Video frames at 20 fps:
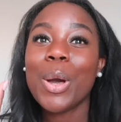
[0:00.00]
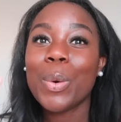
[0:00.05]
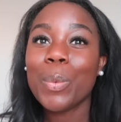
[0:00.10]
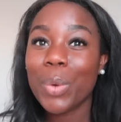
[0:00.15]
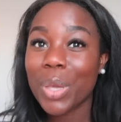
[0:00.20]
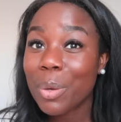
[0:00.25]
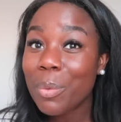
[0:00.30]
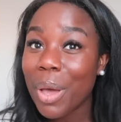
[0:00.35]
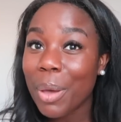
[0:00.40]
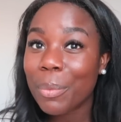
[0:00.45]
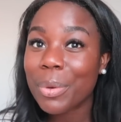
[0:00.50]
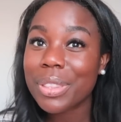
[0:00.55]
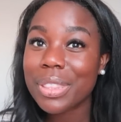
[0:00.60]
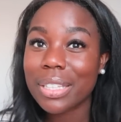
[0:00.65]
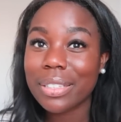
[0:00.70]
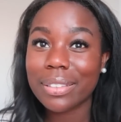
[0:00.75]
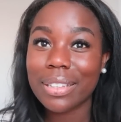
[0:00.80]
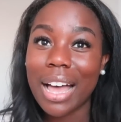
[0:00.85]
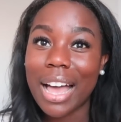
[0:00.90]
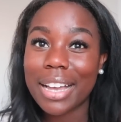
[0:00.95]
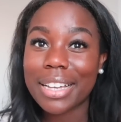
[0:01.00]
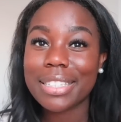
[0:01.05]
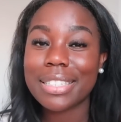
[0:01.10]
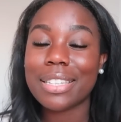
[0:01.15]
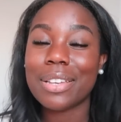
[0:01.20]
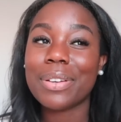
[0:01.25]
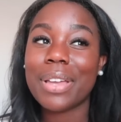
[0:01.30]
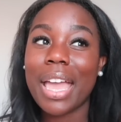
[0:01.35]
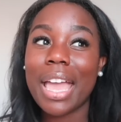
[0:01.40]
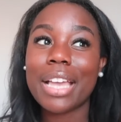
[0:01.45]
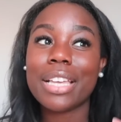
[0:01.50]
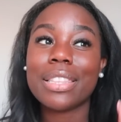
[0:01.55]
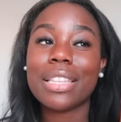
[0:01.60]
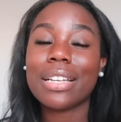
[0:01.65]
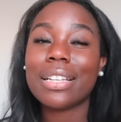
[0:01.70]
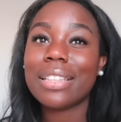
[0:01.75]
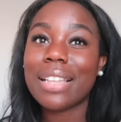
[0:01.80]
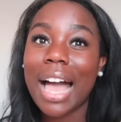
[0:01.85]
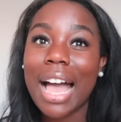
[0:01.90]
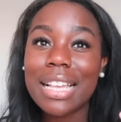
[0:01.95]
We went with the Luxe, okay? The
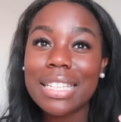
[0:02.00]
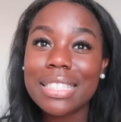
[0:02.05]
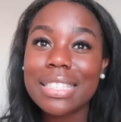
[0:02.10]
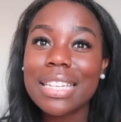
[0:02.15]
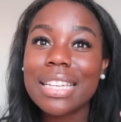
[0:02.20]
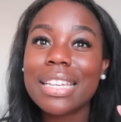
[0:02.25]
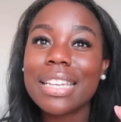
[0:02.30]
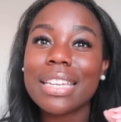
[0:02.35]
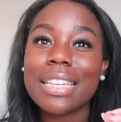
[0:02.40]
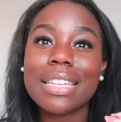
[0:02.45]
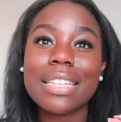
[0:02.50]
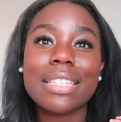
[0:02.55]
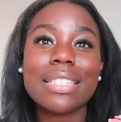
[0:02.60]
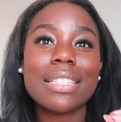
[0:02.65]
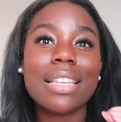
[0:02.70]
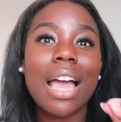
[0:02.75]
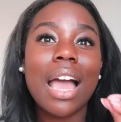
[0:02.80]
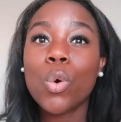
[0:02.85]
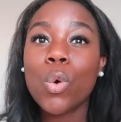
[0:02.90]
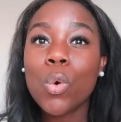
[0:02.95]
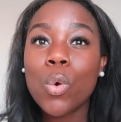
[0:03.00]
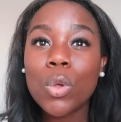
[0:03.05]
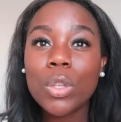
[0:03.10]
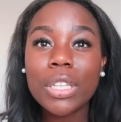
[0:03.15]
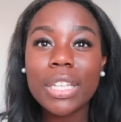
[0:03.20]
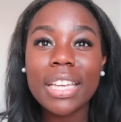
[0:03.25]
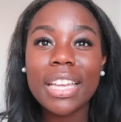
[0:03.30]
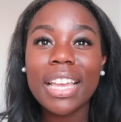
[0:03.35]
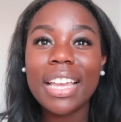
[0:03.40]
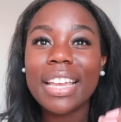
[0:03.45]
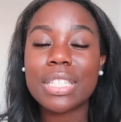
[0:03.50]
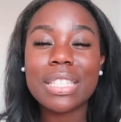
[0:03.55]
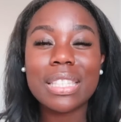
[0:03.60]
Classic is cooling,